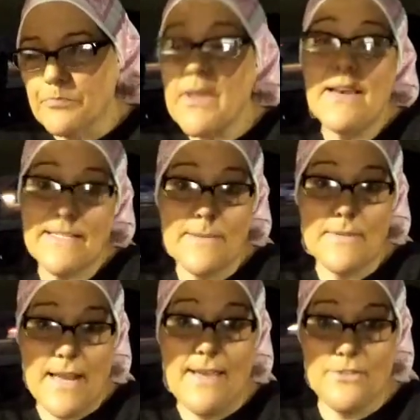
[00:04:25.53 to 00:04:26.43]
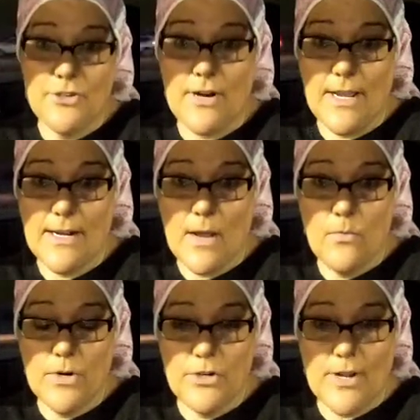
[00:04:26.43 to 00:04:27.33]
And it's something I haven't tried. I
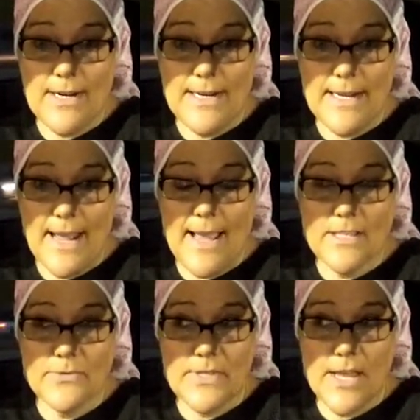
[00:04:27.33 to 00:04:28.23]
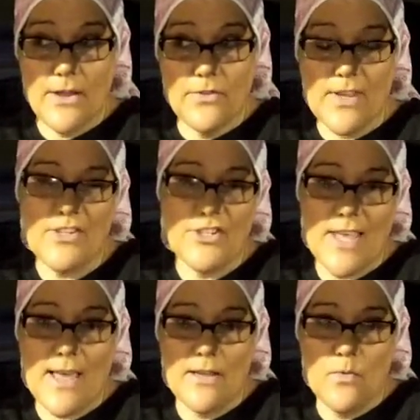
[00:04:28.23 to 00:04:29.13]
want to try to knit hats with those. I just
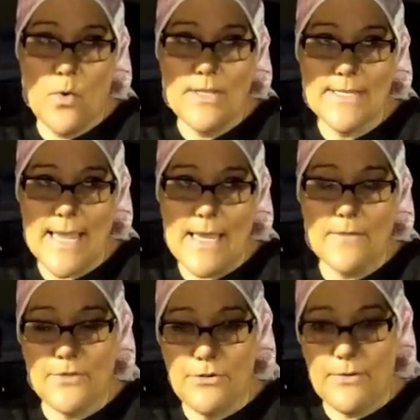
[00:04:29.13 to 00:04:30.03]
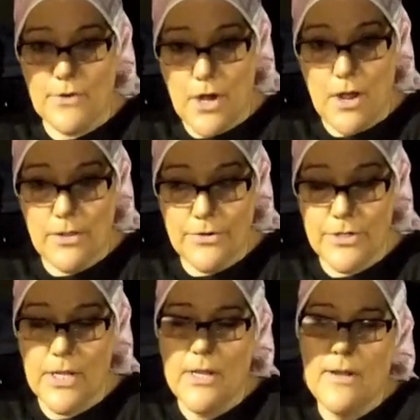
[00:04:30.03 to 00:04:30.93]
got 1 skein of 2 different
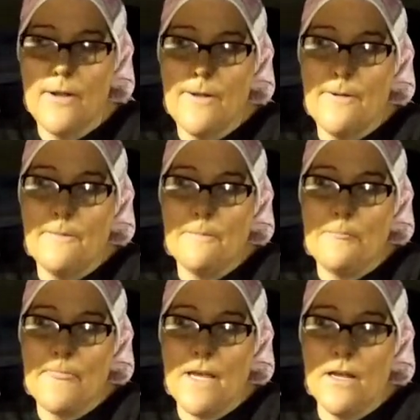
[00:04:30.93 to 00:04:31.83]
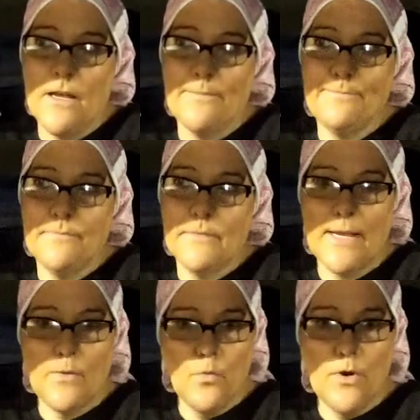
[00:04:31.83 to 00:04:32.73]
colors.
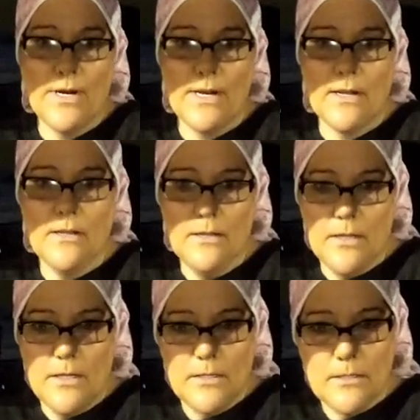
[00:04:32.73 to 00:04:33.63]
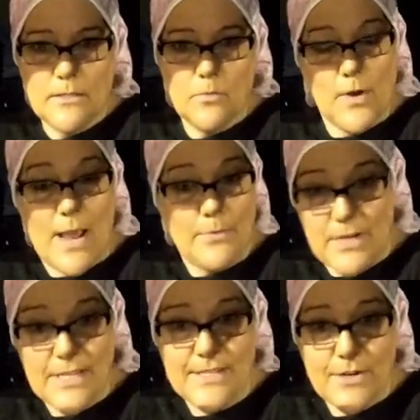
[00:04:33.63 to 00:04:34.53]
Like one in a, what I would
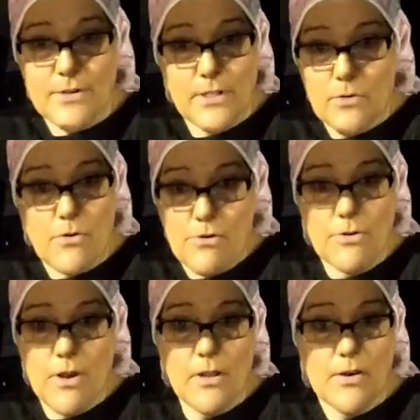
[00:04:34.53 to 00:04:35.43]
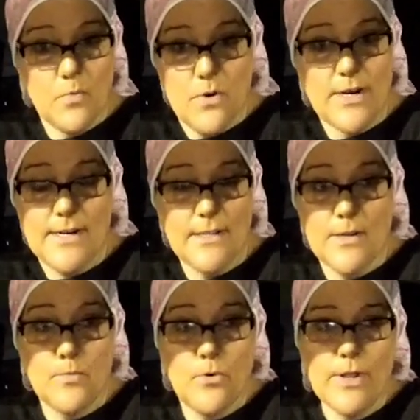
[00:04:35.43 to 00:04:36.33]
consider a little girl color, and one in a
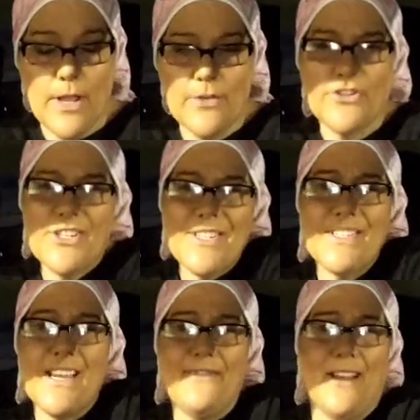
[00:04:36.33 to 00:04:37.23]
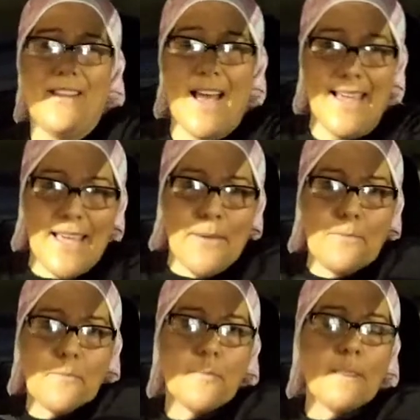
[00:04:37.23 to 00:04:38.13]
little boy color, just to see if I like it.
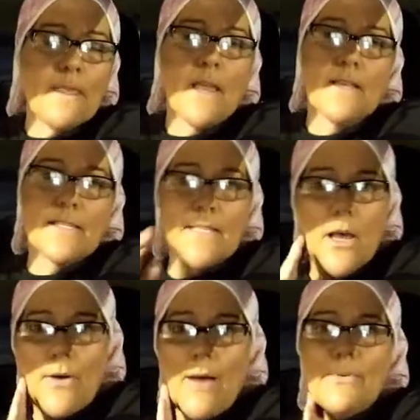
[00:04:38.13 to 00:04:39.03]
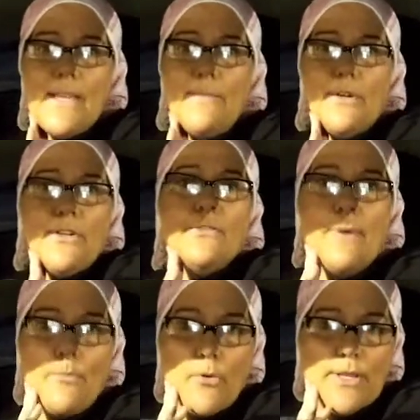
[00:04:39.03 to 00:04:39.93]
So I was able to use
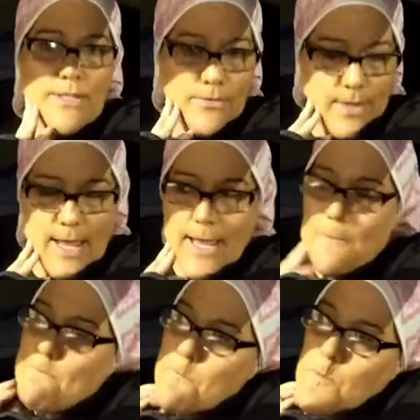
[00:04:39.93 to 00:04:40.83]
my points on that.